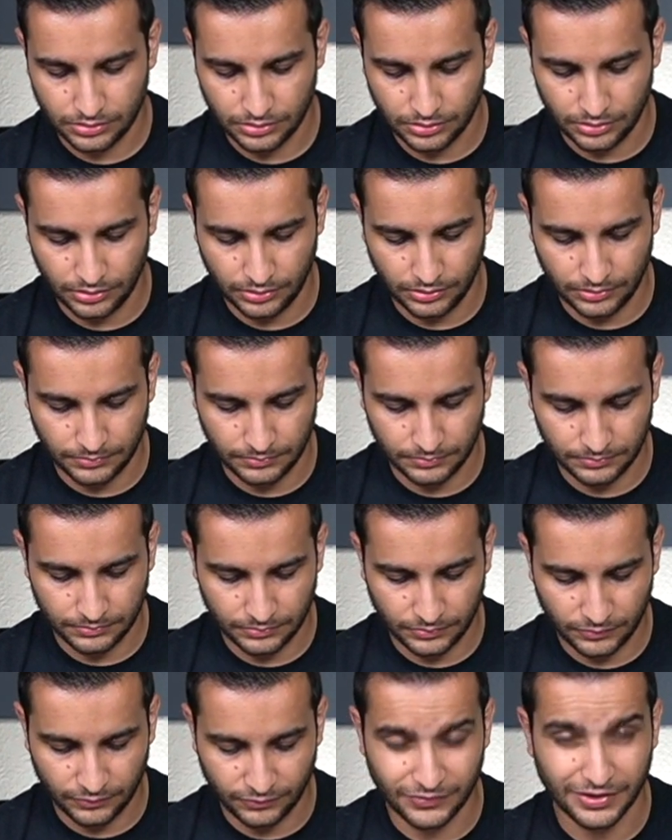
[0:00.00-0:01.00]
um,
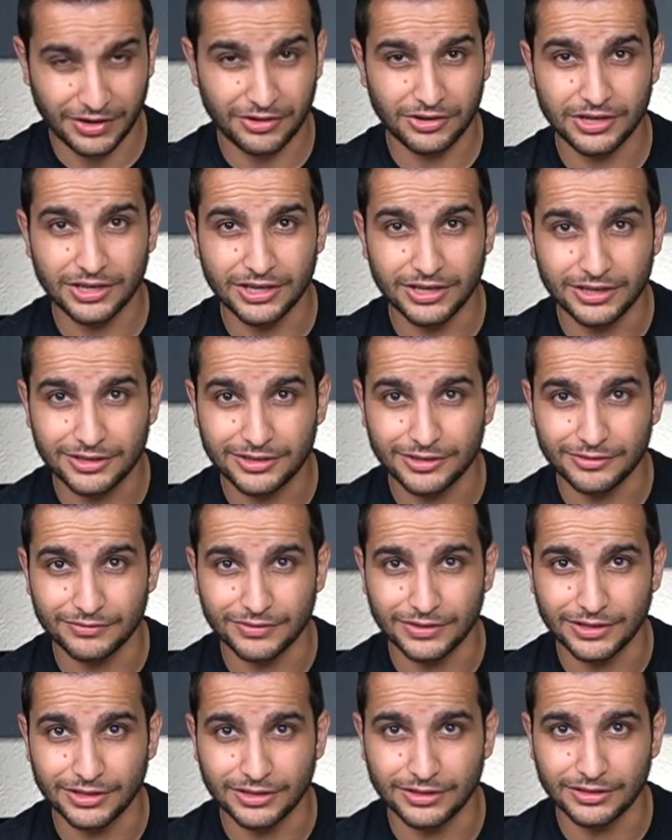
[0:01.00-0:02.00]
very
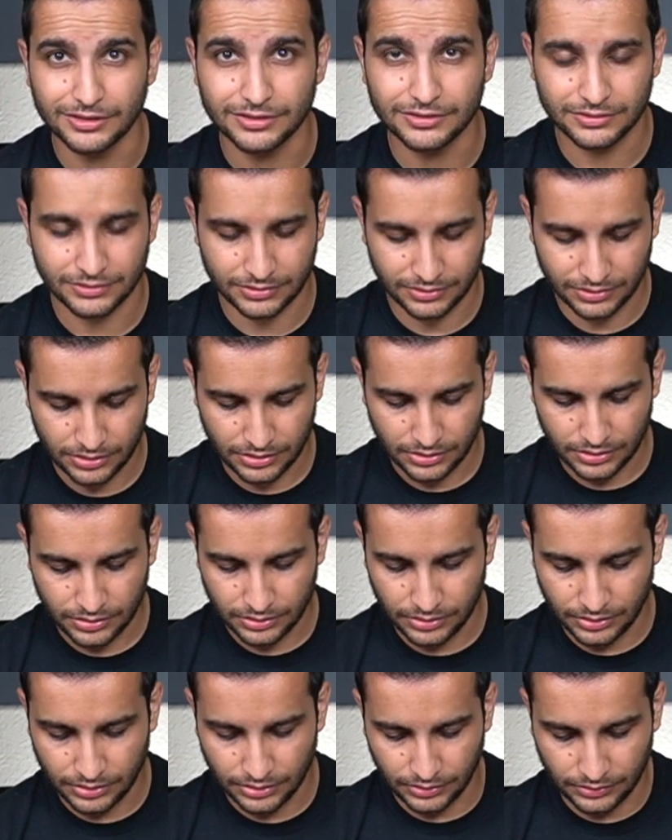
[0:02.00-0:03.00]
inconvenient,
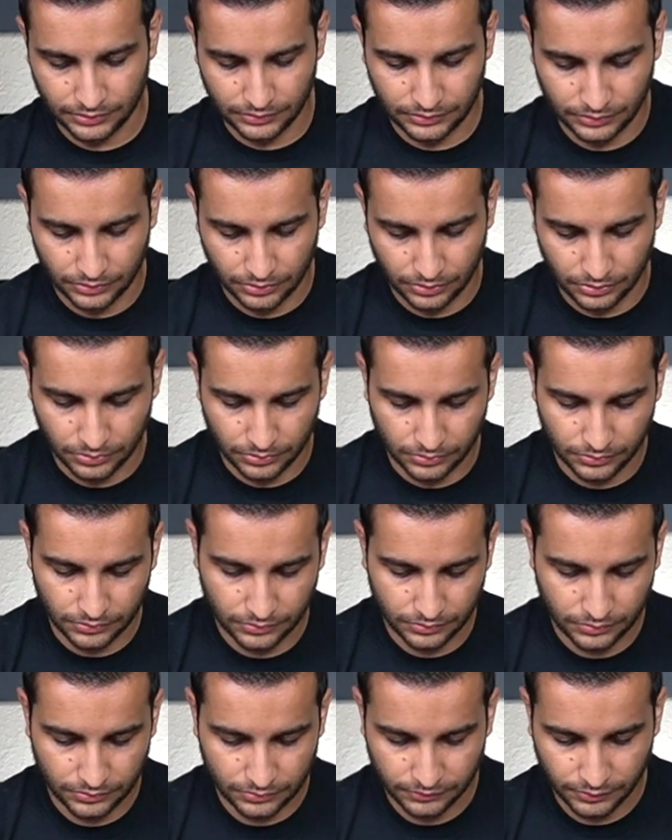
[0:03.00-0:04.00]
and
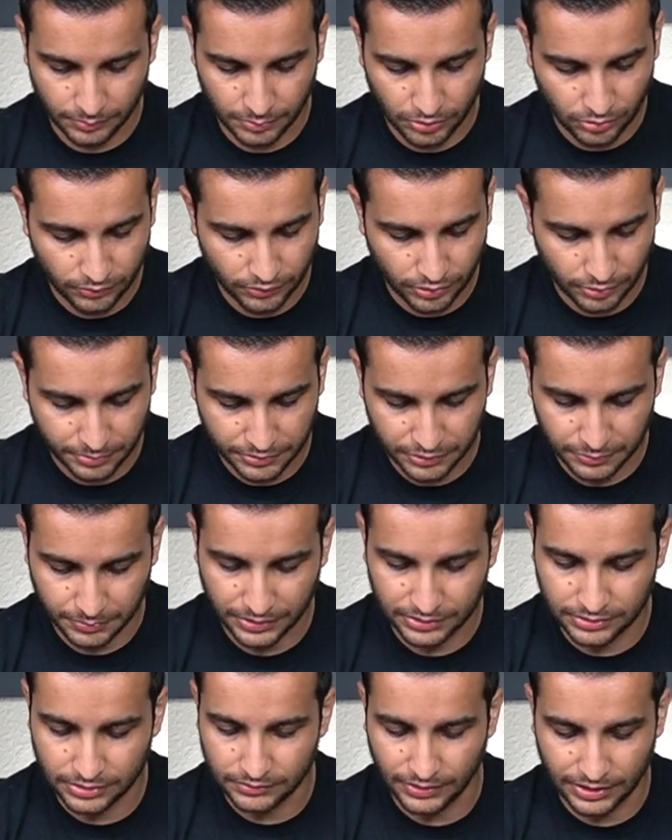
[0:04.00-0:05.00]
so from an overall
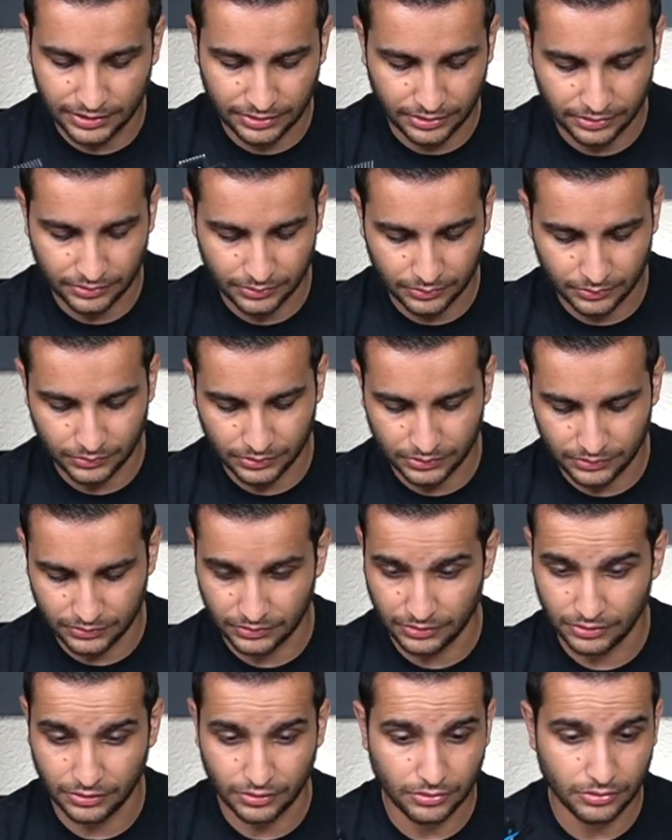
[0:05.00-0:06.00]
perspective, I think this
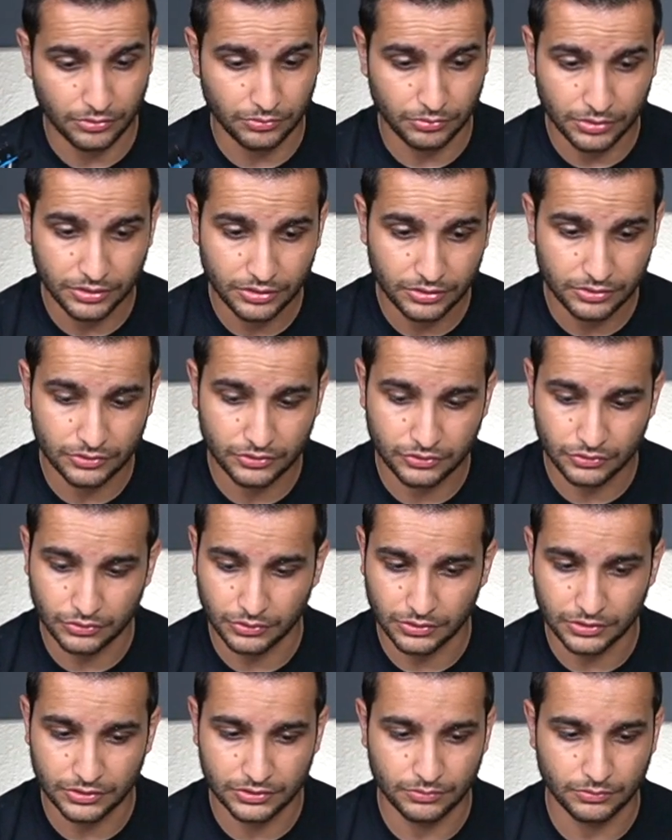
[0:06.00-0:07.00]
was a really good
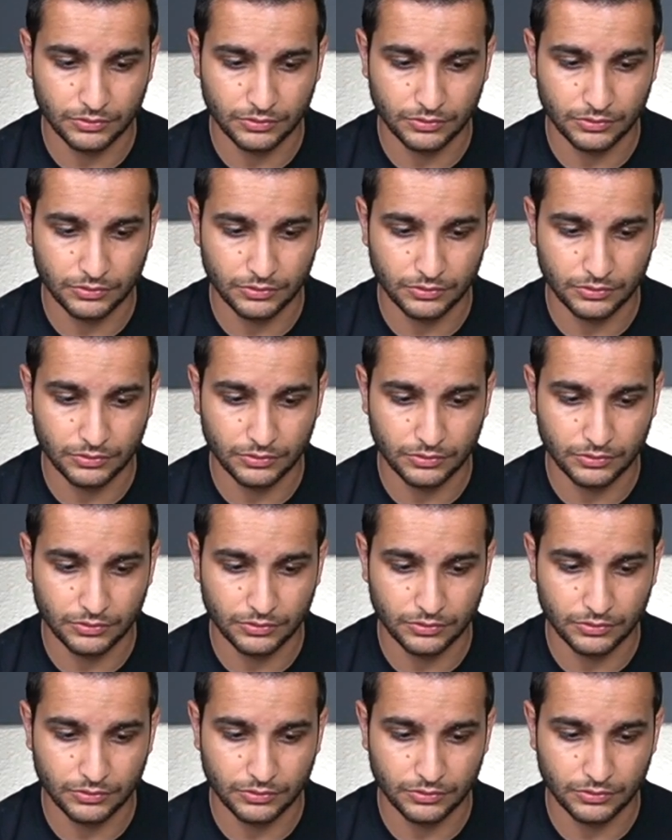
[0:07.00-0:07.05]
choice.